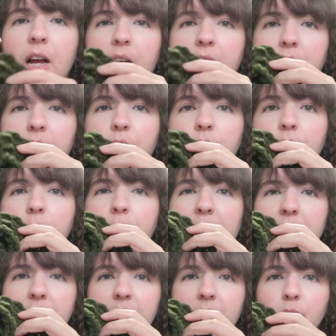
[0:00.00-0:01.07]
and I could not
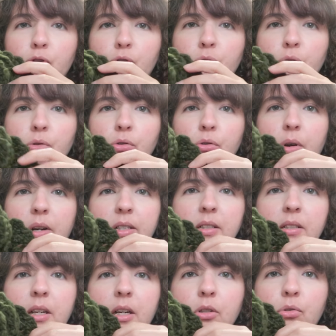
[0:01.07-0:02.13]
pass them through, so I
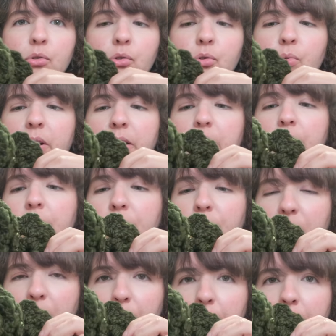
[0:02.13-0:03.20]
decided to do another
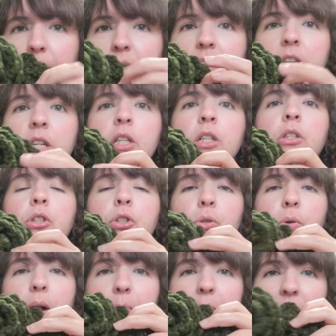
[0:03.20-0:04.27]
flower.
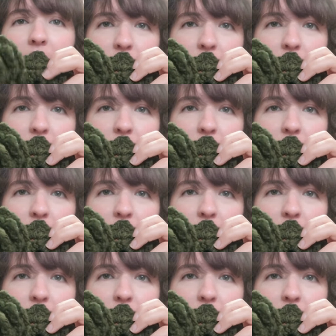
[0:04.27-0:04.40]
So I made